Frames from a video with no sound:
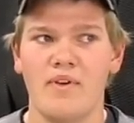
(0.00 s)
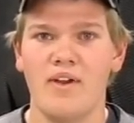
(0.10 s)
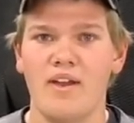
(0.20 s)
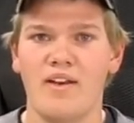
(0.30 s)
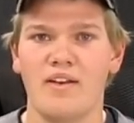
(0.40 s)

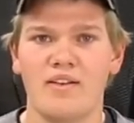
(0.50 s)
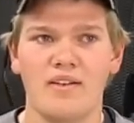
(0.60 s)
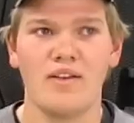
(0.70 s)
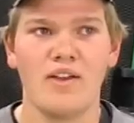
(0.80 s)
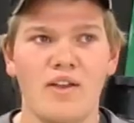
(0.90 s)
and
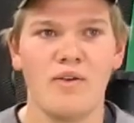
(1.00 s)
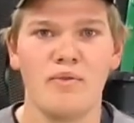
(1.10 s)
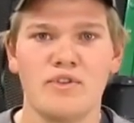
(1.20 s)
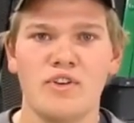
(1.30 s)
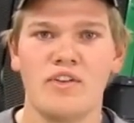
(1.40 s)
we
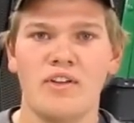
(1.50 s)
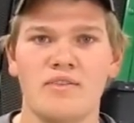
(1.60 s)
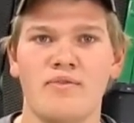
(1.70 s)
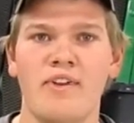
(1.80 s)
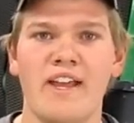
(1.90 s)
should have done some
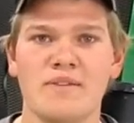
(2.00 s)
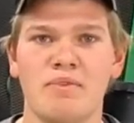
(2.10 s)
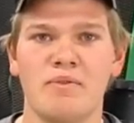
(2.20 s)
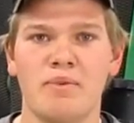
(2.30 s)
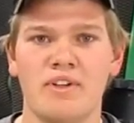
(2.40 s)
flax,
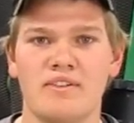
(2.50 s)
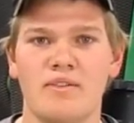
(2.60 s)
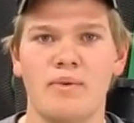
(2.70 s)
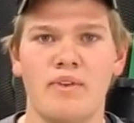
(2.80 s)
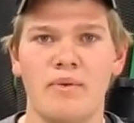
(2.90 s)
but because of the
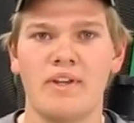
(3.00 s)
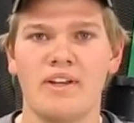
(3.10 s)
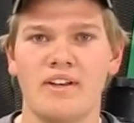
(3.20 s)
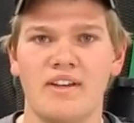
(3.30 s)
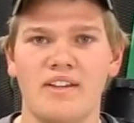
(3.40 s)
weather we
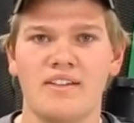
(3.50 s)
didn't.